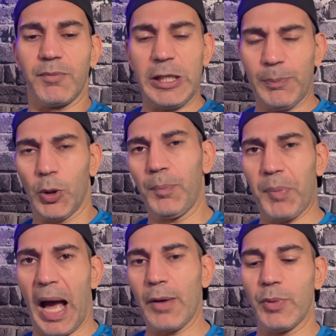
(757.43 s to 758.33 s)
People
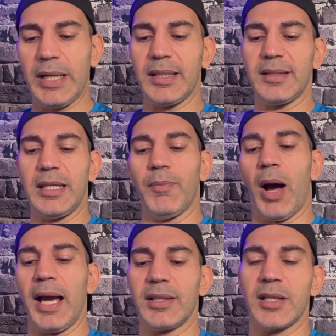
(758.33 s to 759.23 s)
buy recency
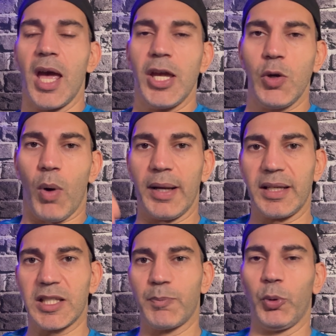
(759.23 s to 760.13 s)
bias. You want to
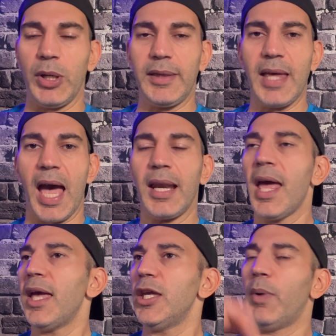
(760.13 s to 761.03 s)
exploit that.
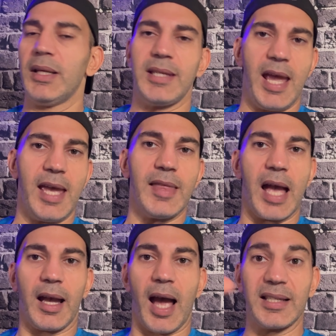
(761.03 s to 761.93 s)
You want to say, hey,
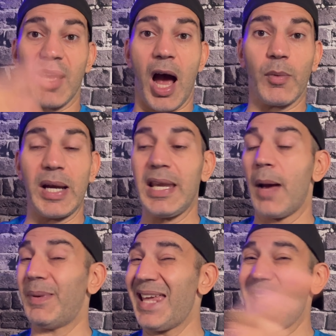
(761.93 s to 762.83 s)
that guy is hot right
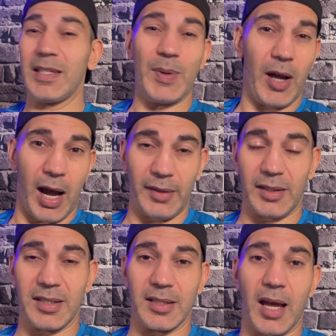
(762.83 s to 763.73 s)
now, but he hasn't been hot
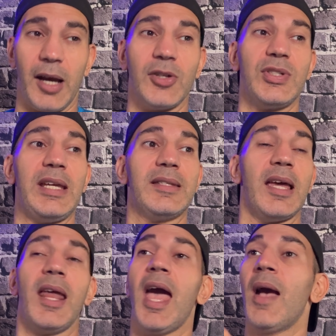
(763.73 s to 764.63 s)
this entire season.